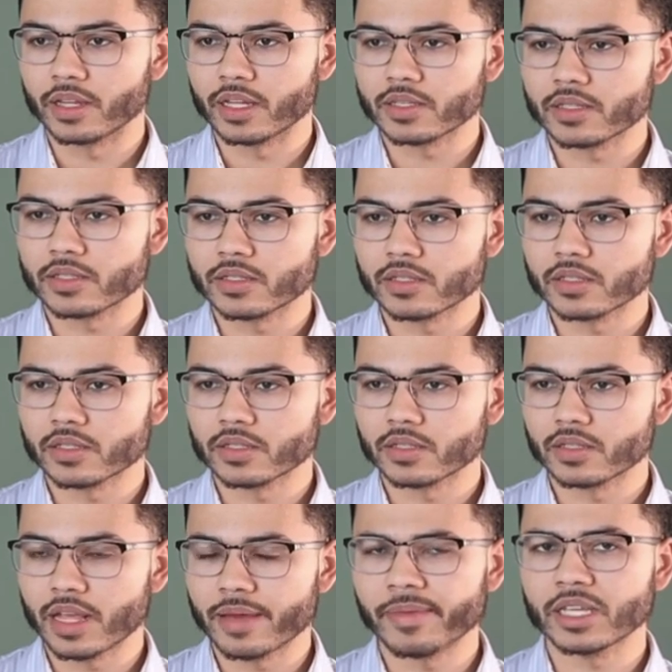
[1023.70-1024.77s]
that's,
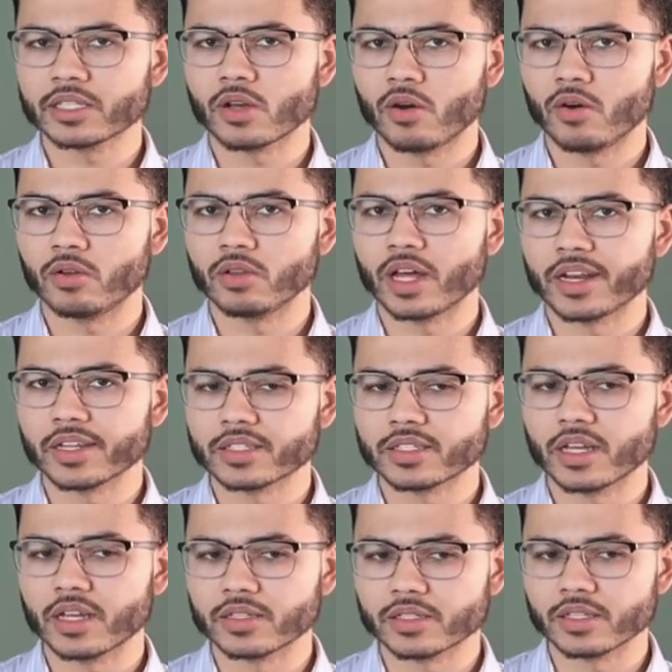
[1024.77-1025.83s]
that makes a whole lot of
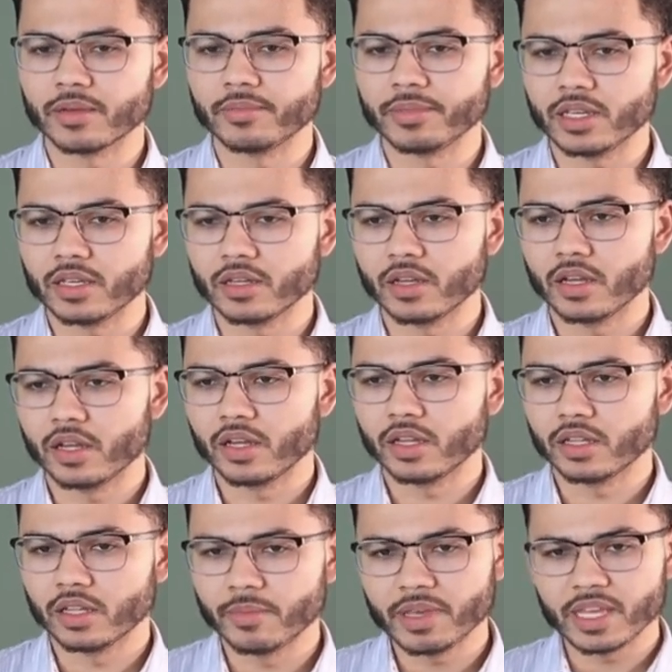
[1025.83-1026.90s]
sense. Let me,
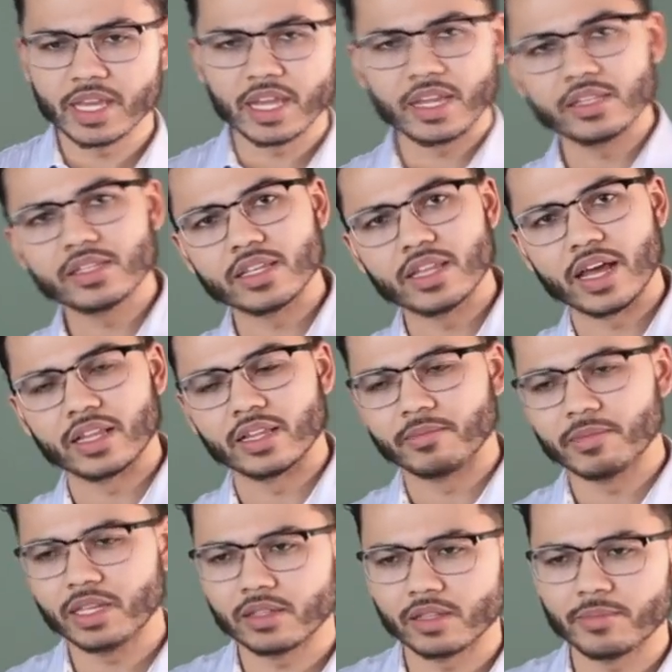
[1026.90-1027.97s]
let me get into that. Let
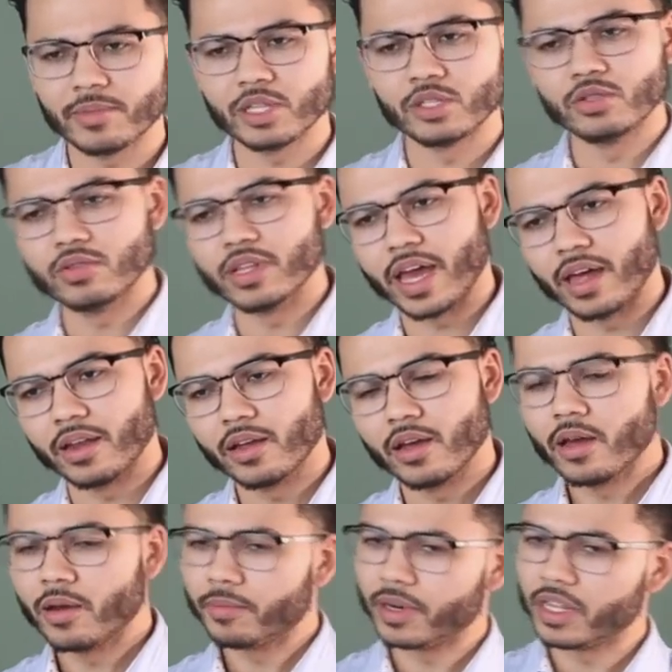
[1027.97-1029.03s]
me, let me do that.
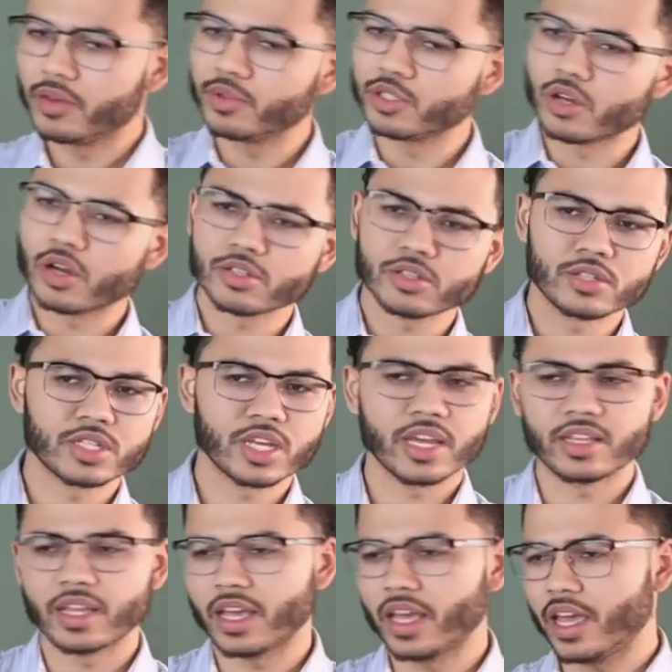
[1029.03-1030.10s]
But he was also saying
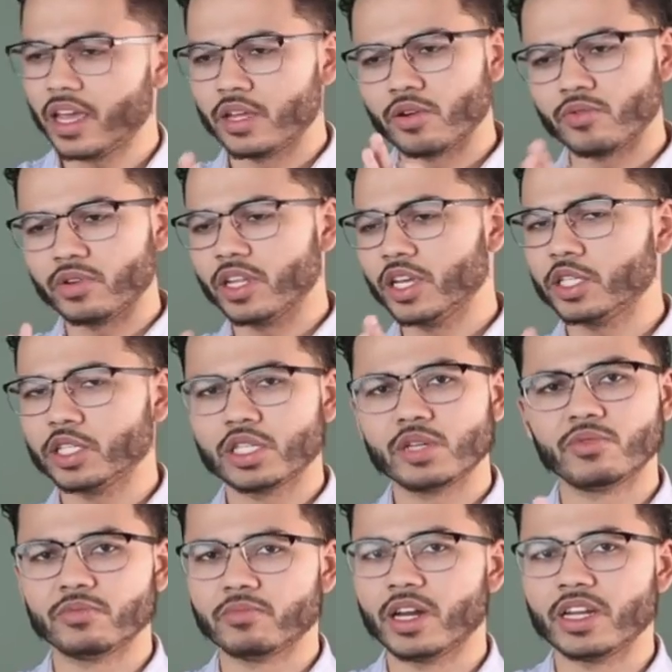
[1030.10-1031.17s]
that, hey, your relationship
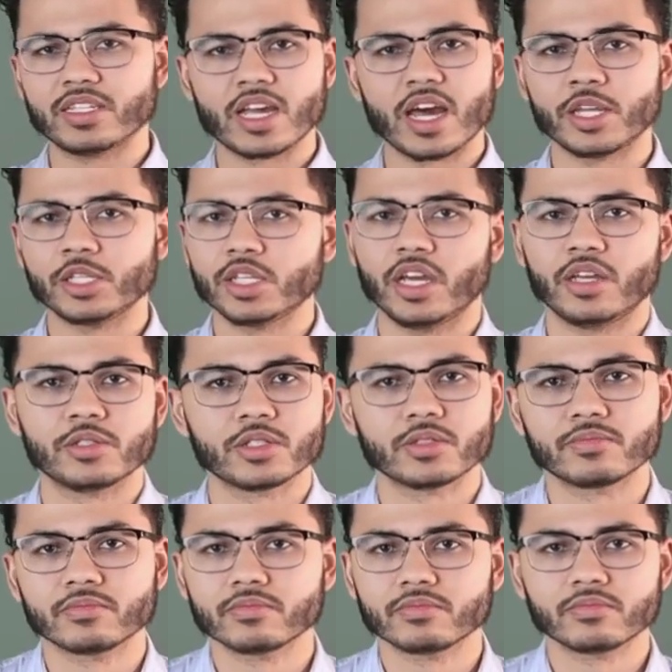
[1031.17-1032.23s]
with money's got to change.
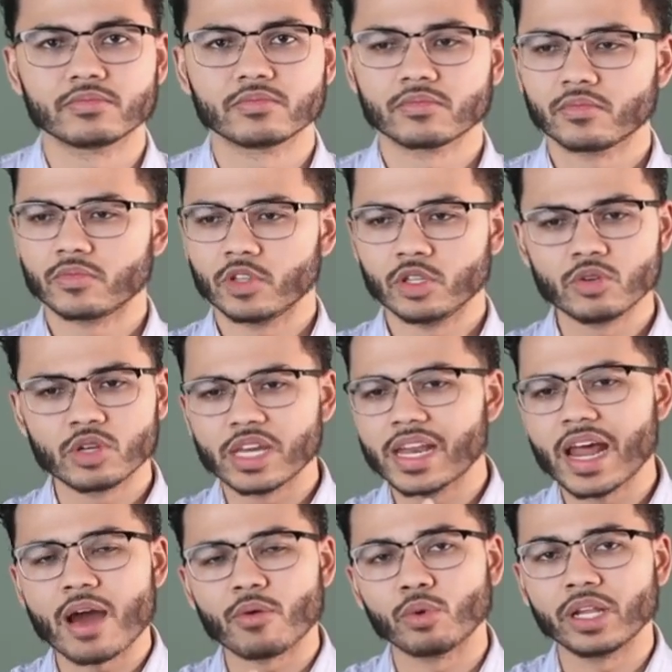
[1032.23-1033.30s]
You
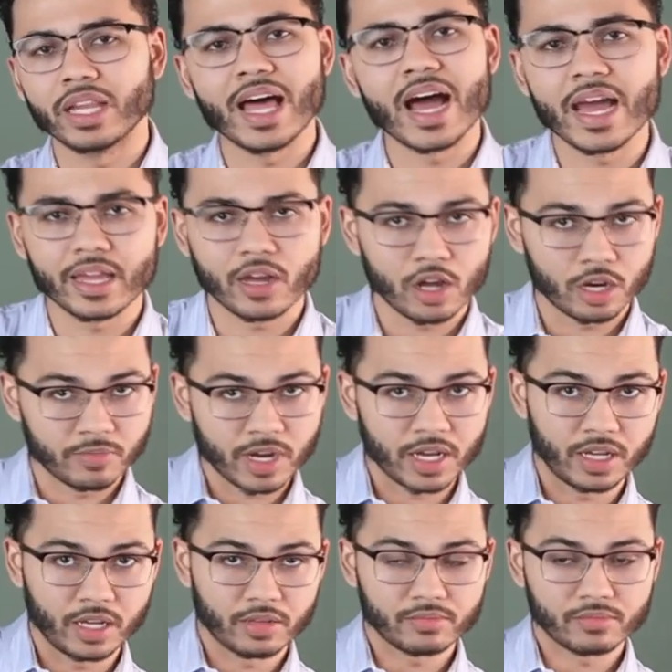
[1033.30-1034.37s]
cannot rely on
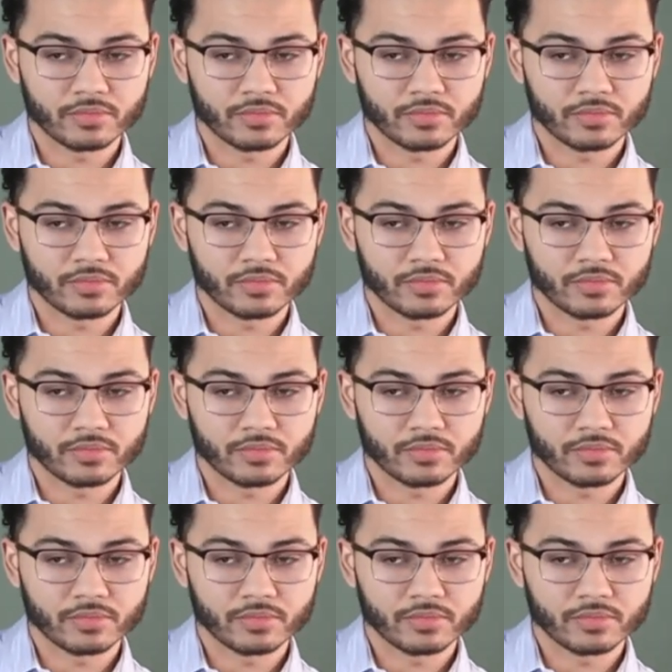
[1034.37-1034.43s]
money.